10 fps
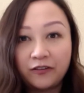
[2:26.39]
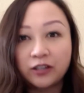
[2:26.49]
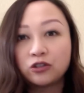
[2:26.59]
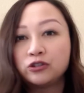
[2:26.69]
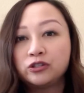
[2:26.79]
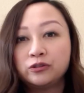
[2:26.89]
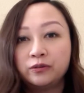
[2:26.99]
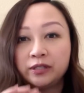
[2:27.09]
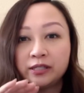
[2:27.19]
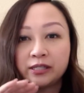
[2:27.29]
I told you
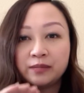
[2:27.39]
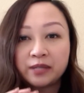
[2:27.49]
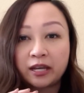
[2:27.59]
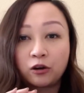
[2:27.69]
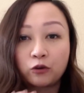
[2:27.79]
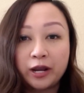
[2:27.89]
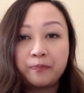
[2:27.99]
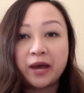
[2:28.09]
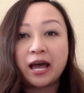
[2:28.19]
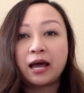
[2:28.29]
it seems like a great
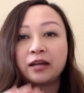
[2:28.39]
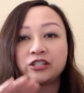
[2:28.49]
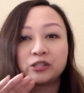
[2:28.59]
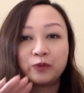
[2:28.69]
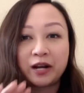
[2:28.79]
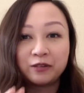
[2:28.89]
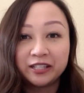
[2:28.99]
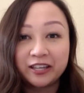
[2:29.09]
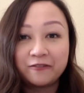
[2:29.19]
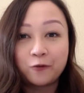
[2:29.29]
bag, just what I was
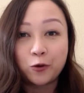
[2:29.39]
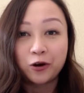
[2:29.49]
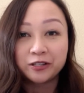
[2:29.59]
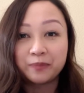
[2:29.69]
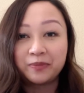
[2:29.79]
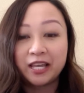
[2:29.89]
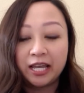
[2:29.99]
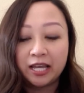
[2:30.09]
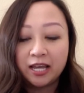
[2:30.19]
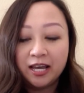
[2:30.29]
looking for,
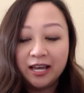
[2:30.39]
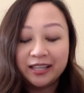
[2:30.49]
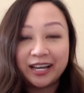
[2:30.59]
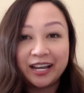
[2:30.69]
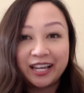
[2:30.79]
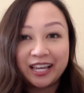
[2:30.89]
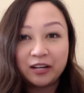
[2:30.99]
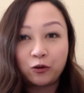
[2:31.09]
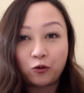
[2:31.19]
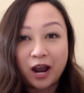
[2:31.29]
something that I
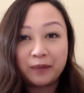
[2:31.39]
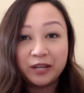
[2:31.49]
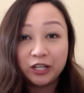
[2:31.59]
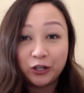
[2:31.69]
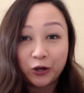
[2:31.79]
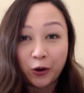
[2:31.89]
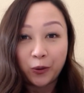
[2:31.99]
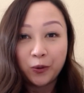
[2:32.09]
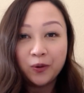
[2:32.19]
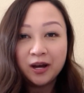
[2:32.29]
can grab and
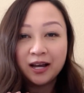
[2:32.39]
go